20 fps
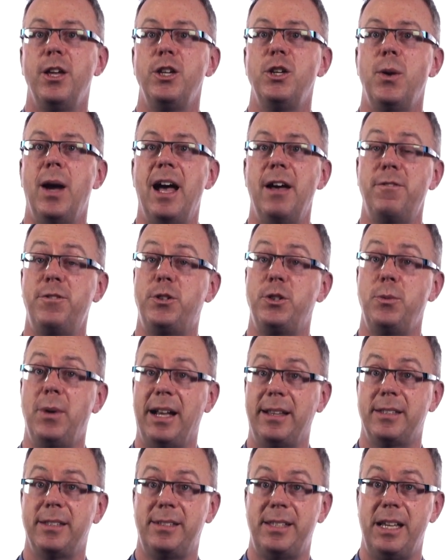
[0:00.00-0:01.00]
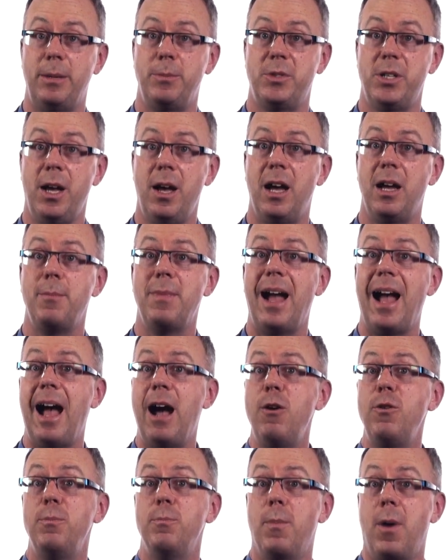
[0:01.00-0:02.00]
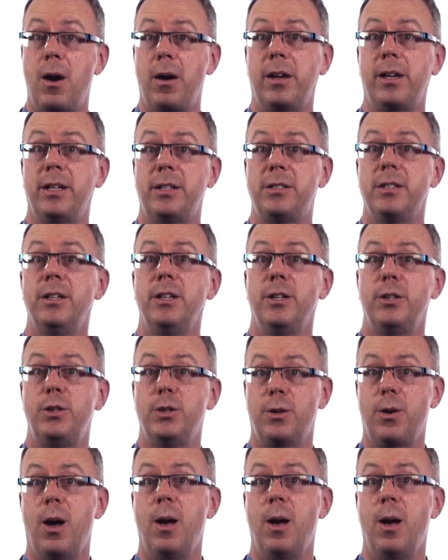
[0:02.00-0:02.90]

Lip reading: you have to, at the same time, outmarket your